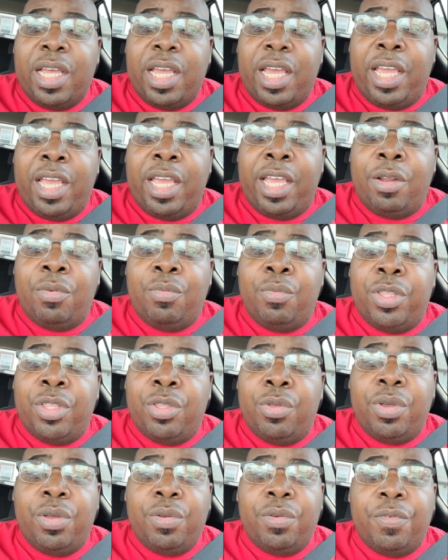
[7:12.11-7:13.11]
And when
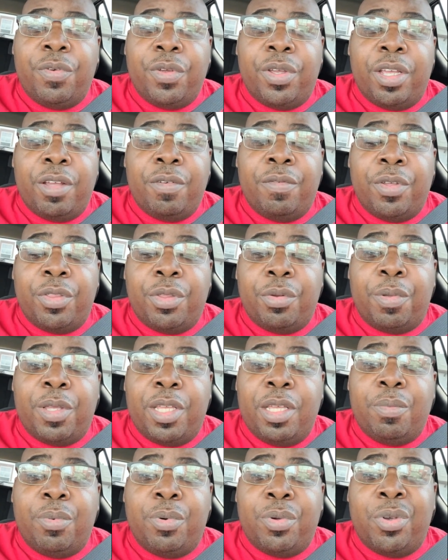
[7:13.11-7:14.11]
you can forgive other
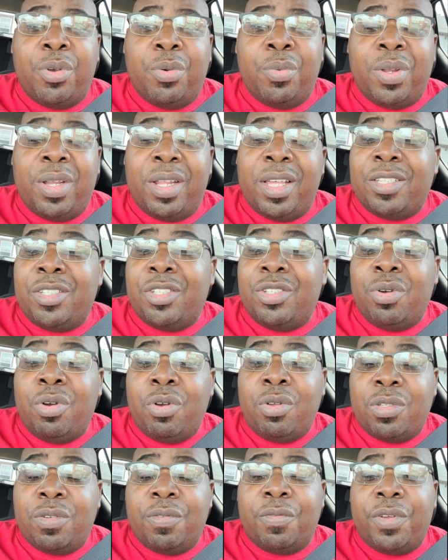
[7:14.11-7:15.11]
people, you'll realize you're
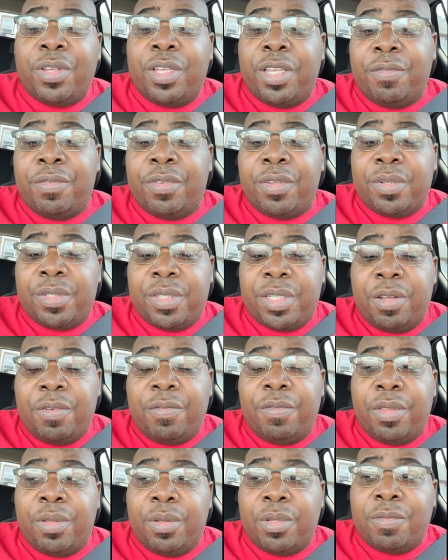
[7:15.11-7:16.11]
also forgiving
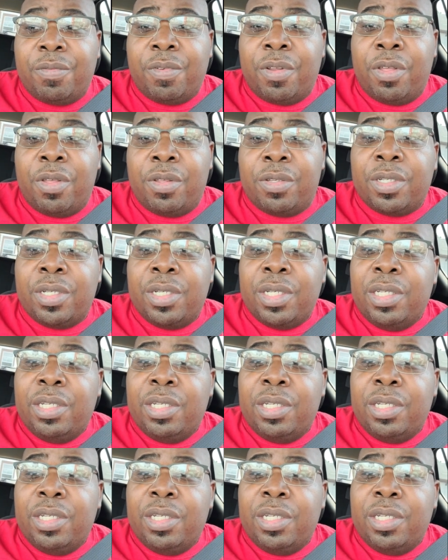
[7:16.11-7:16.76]
yourself for those flaws,